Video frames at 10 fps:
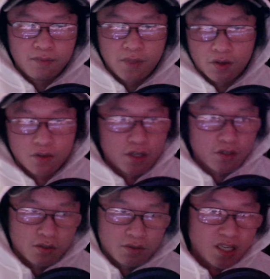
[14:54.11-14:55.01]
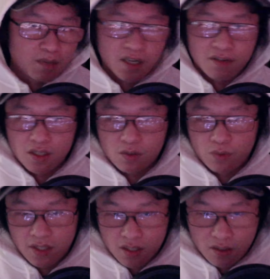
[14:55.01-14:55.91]
There's also debuffs as
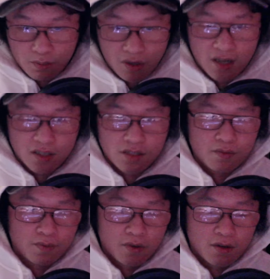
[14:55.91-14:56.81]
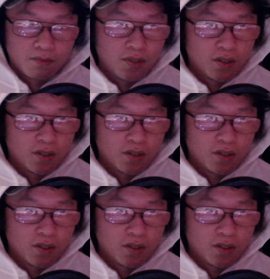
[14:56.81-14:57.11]
well as the procs from,